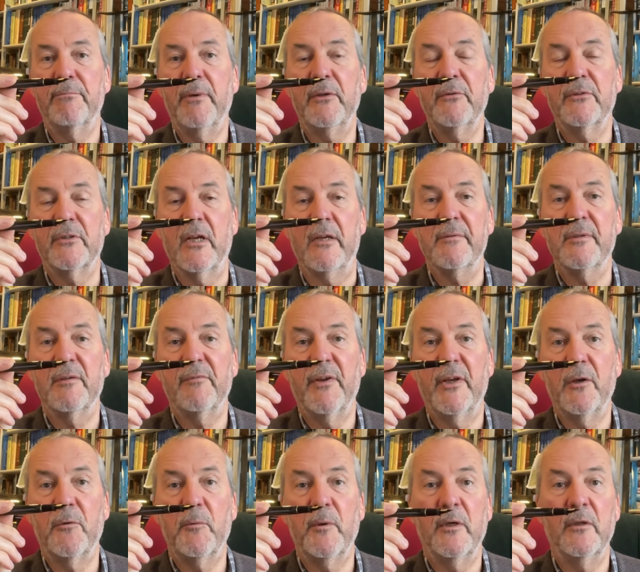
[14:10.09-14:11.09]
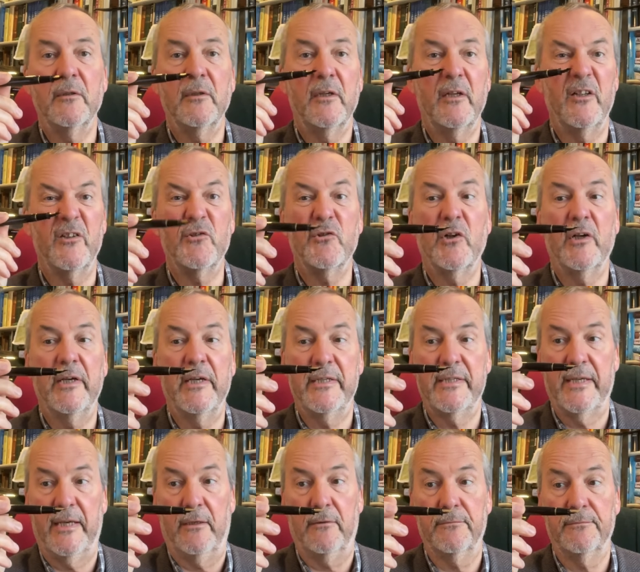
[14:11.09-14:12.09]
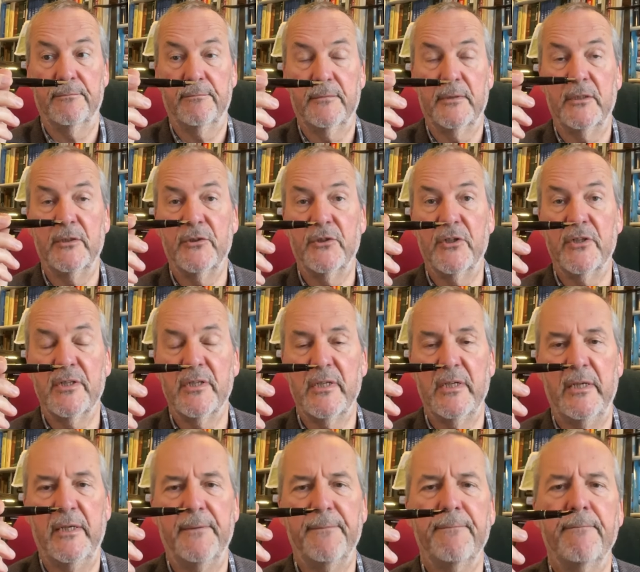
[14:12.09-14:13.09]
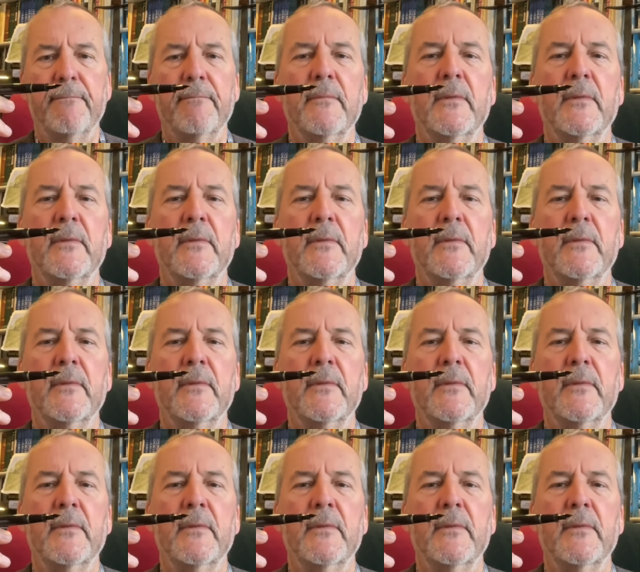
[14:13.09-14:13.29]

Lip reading: both types of inkwell and try it out and just see.